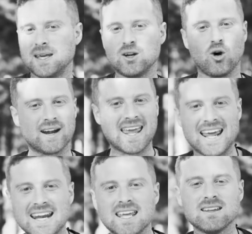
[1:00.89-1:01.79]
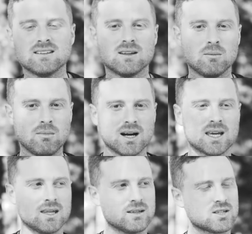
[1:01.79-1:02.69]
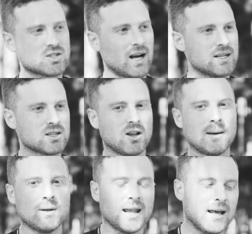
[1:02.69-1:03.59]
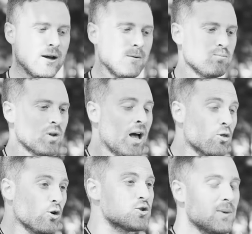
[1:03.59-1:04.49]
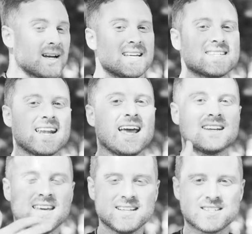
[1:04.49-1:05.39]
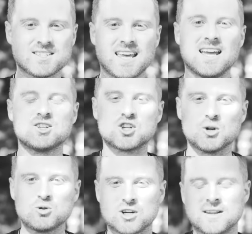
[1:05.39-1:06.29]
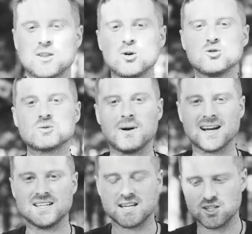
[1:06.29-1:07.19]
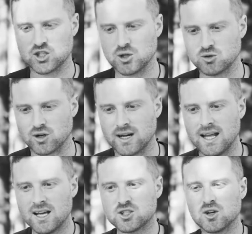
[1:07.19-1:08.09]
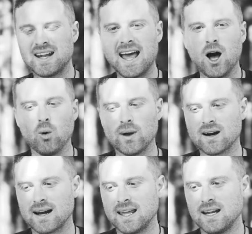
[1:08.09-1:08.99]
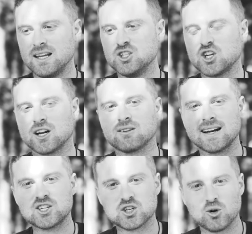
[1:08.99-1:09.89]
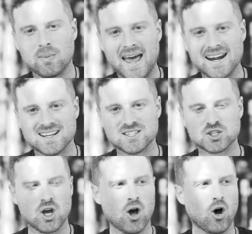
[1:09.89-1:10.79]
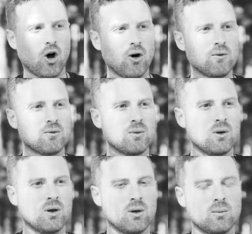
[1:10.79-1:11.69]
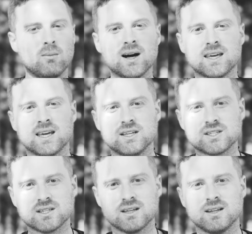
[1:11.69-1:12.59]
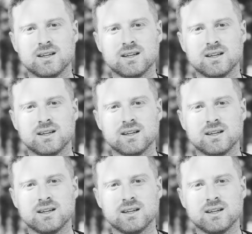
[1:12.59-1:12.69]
beat on any monkey that decided to climb the ladder. Those monkeys then had kids, they had children, and those monkeys had children. So now we're in generational patterns of monkeys